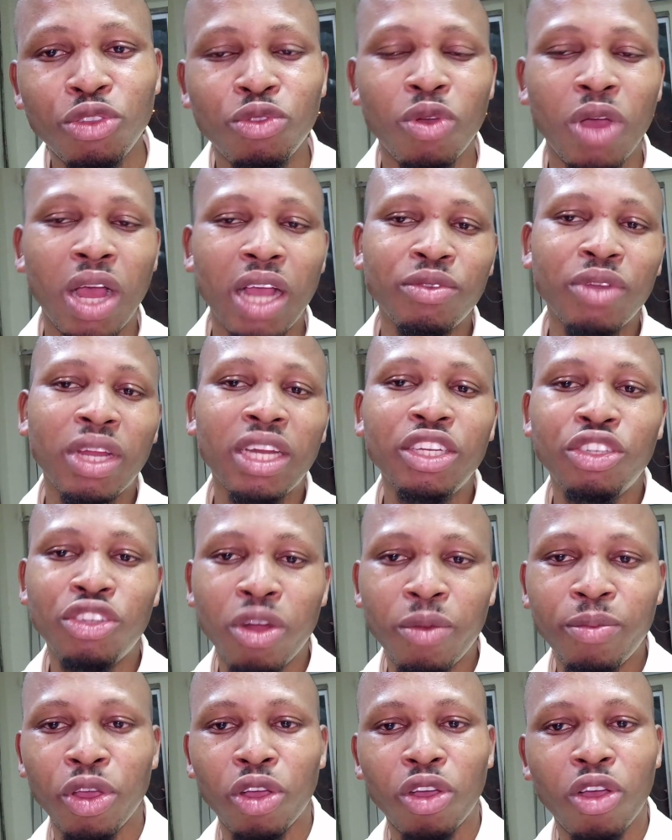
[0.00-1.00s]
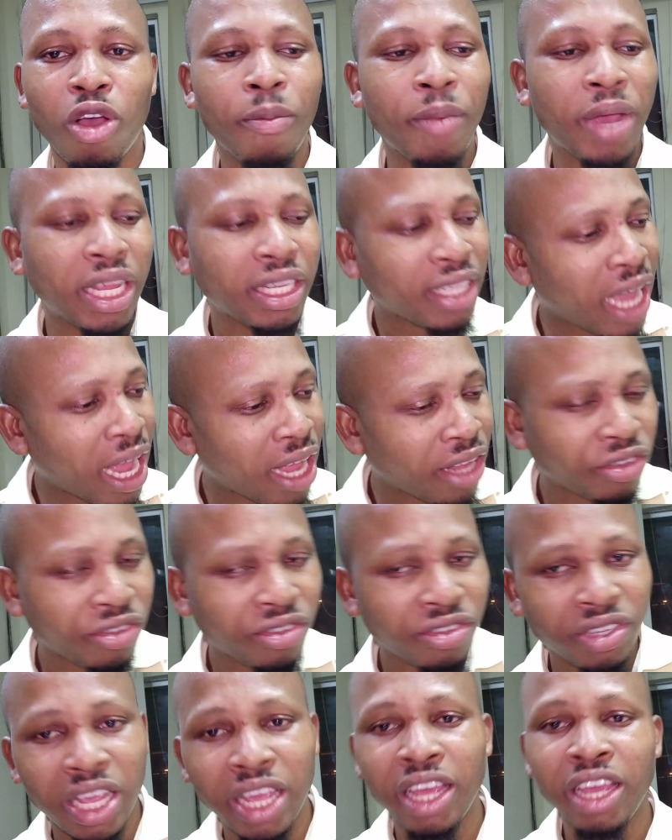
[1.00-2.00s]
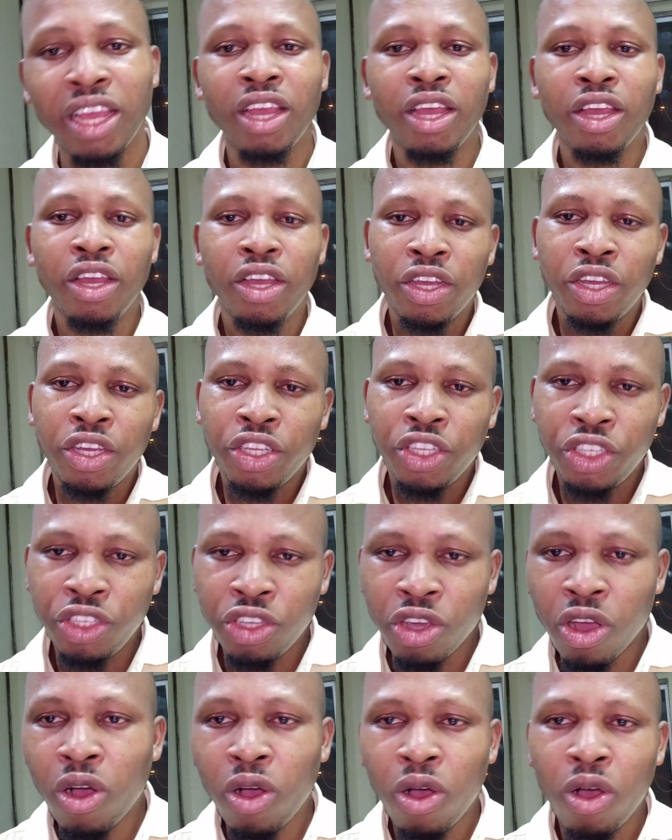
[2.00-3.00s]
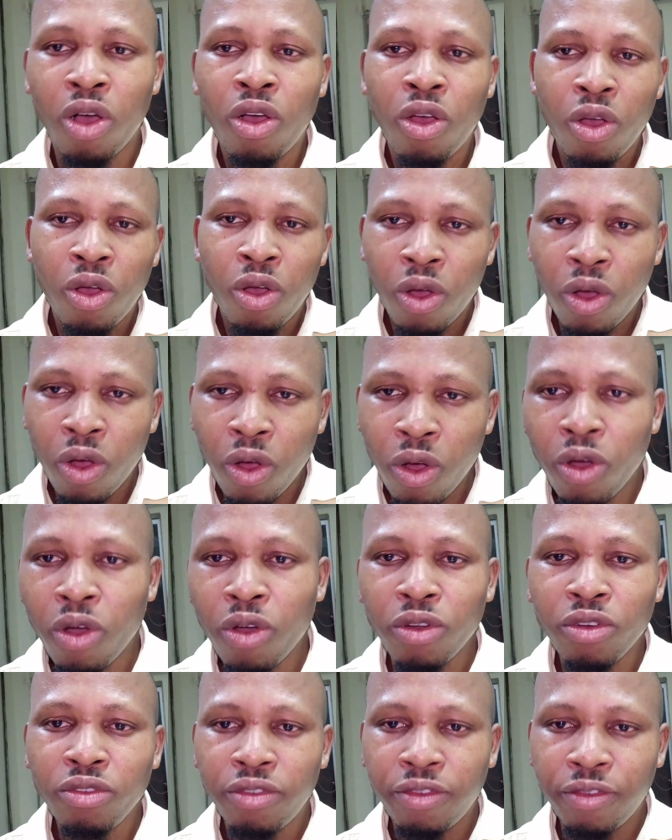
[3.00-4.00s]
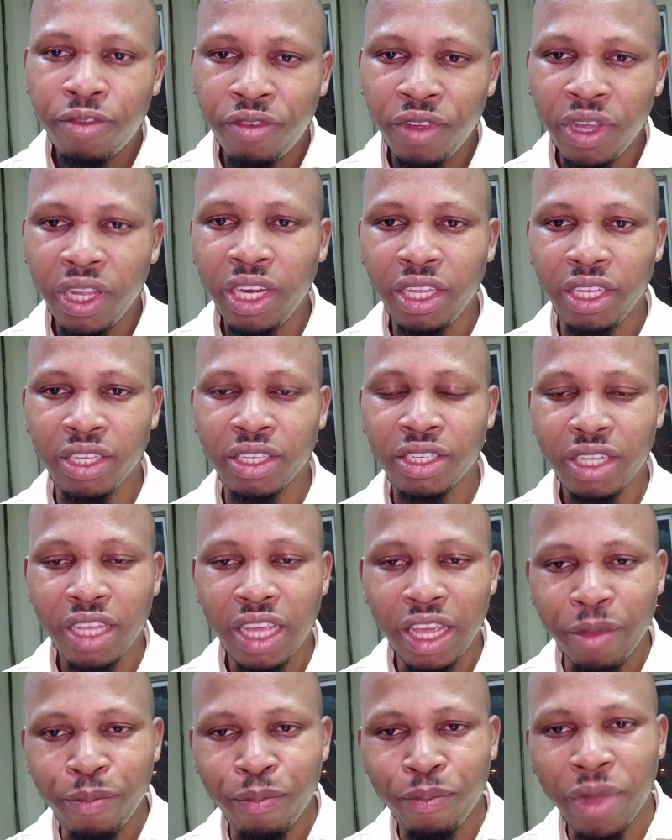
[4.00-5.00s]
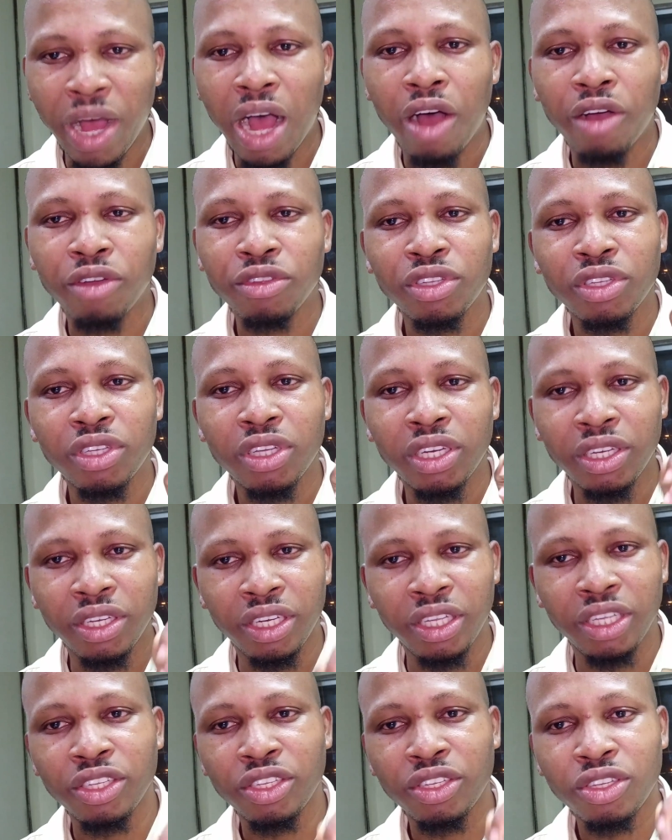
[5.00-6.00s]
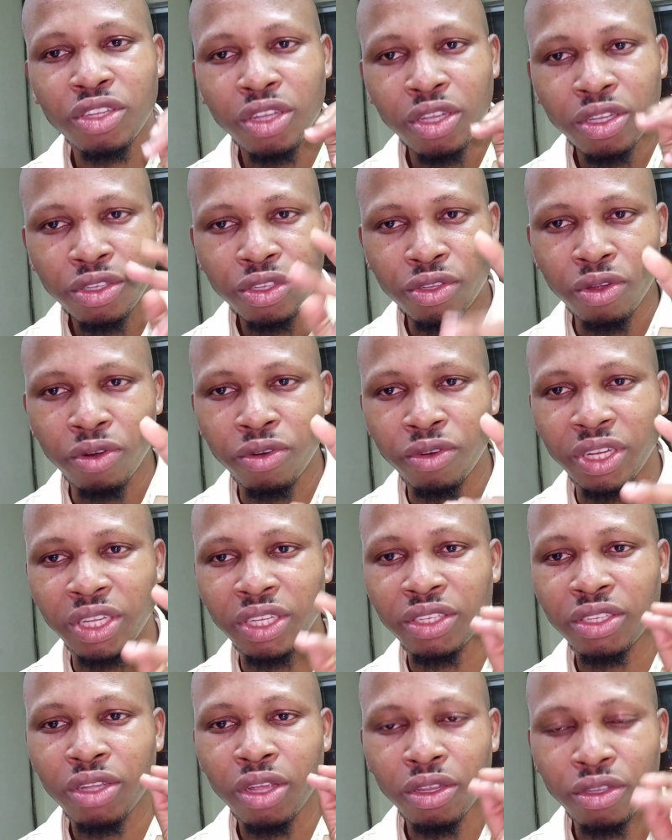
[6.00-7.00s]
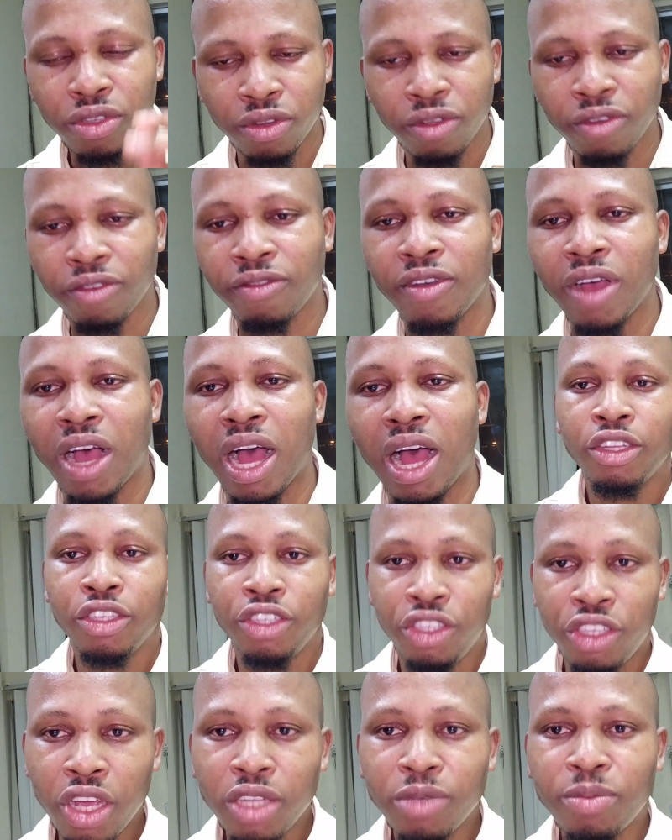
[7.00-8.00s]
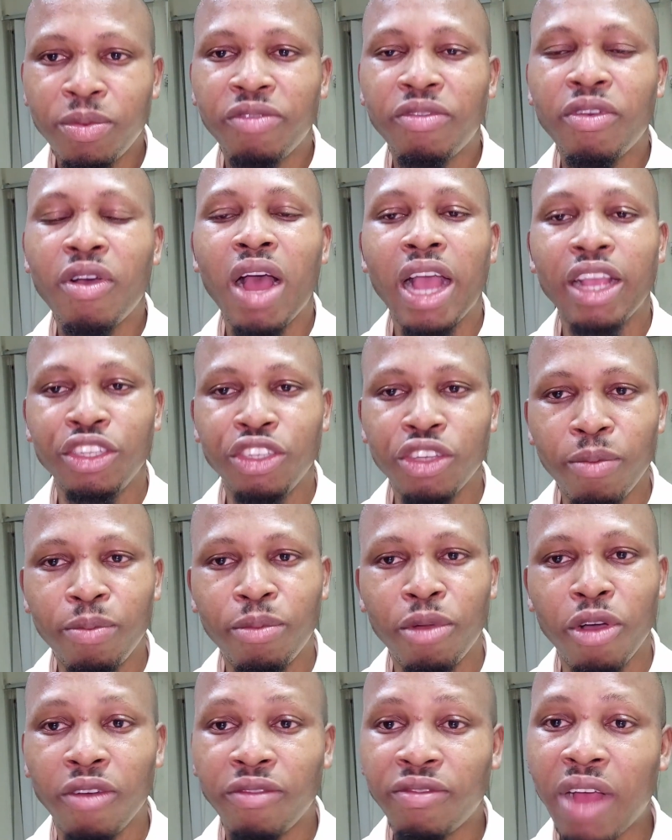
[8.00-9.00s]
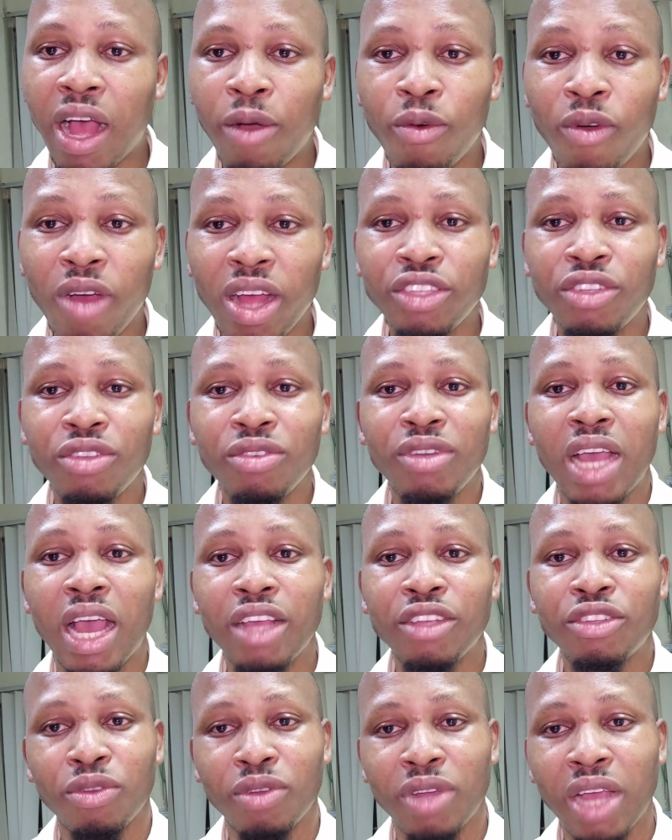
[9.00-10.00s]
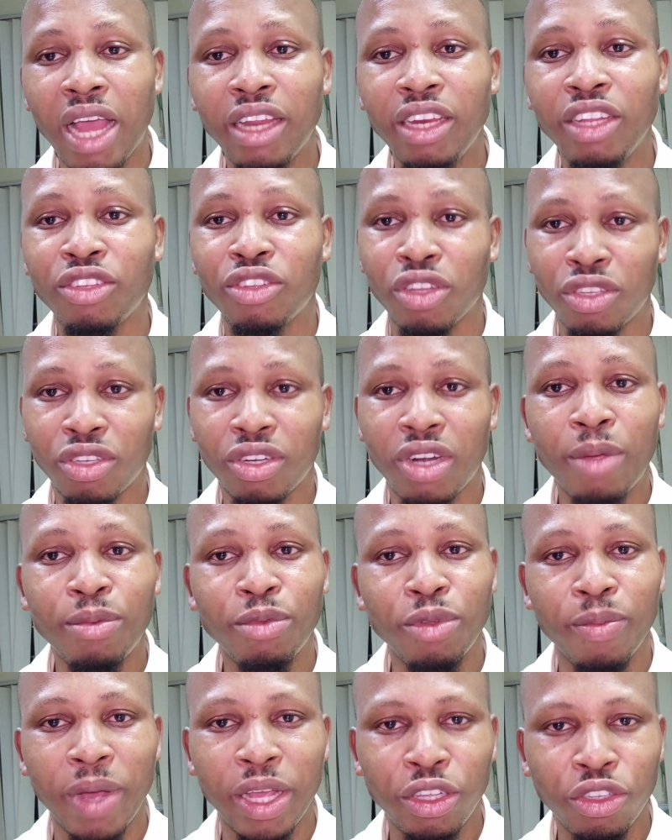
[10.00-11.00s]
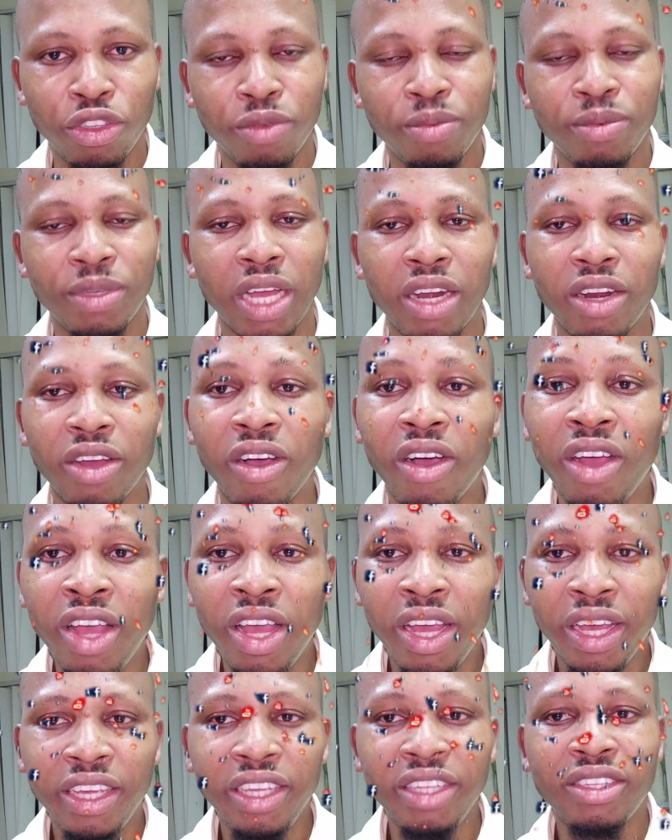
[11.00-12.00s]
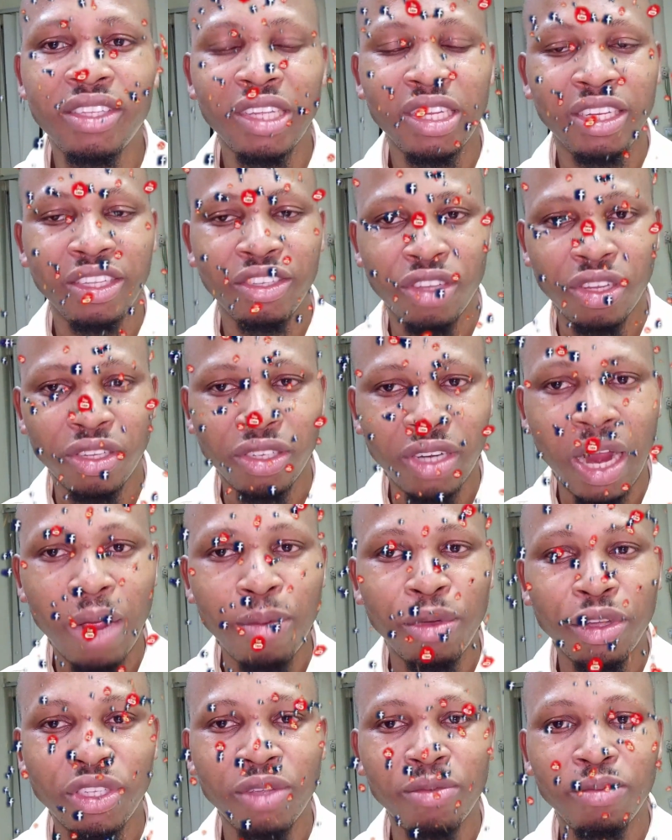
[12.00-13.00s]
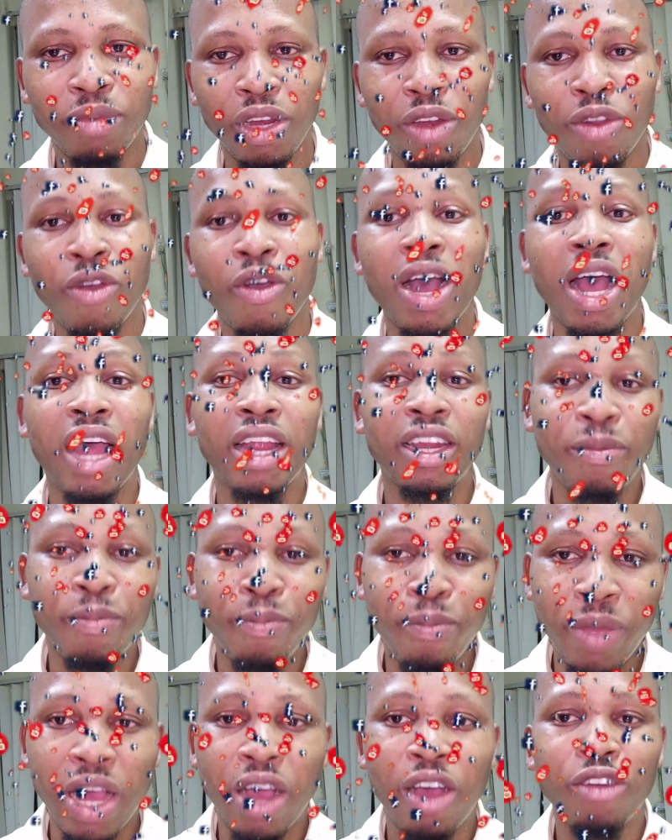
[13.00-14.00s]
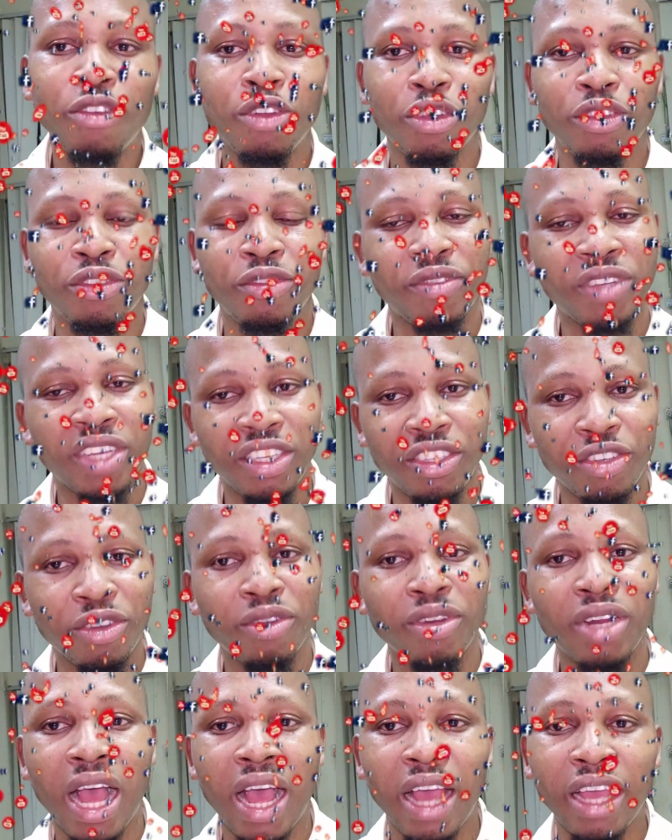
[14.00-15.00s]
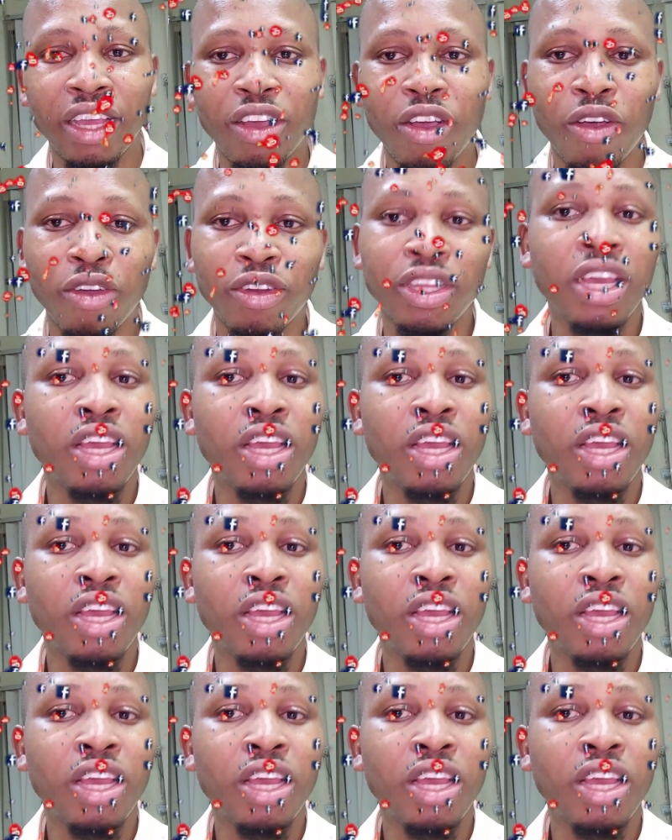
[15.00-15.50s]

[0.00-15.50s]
to actually drop your comment and say your own feelings about these stories so far. Just before I jump off, I want you guys to kindly subscribe to my YouTube channel, hit the subscribe button below and the bell notification icon